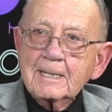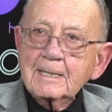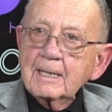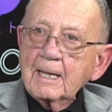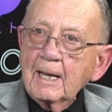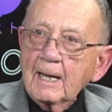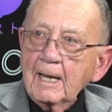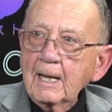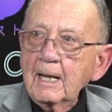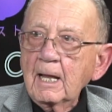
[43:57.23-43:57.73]

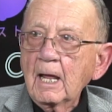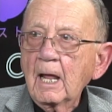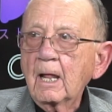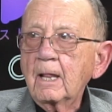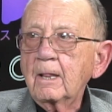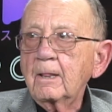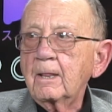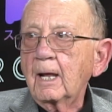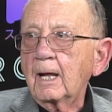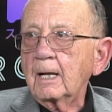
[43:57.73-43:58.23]
take
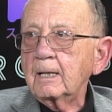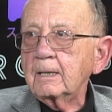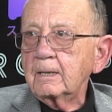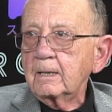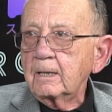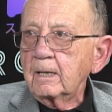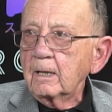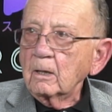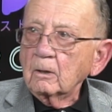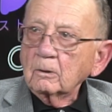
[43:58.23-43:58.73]
that
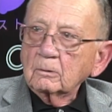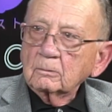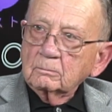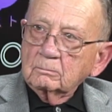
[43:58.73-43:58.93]
deal,